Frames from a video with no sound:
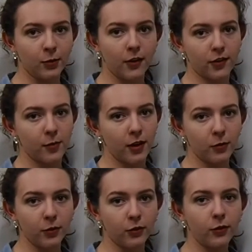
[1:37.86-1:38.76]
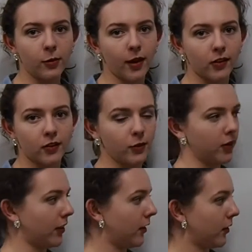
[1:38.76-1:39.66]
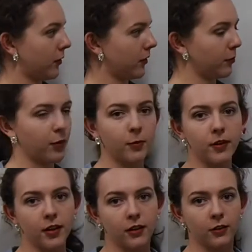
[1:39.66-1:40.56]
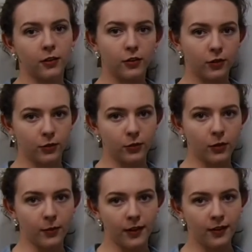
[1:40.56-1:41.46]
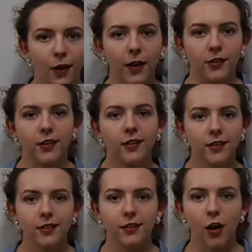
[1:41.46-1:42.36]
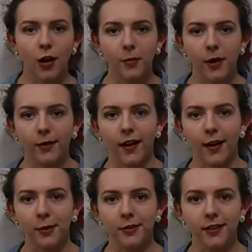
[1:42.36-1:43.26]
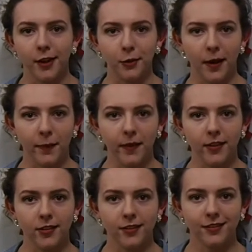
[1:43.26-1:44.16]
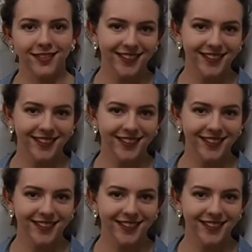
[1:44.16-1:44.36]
race committee will do their best to set this perpendicular to the wind. Okay, so let's talk about how to get around this